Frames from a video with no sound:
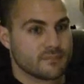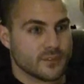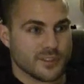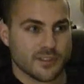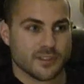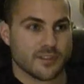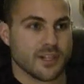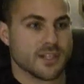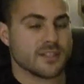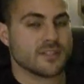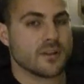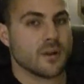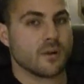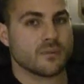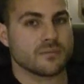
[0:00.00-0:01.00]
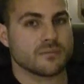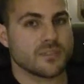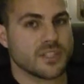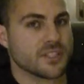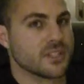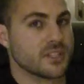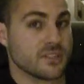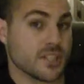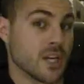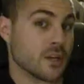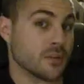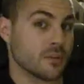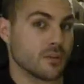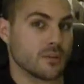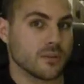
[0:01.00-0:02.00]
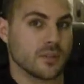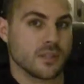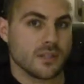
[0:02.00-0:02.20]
with a grain of salt, just in general.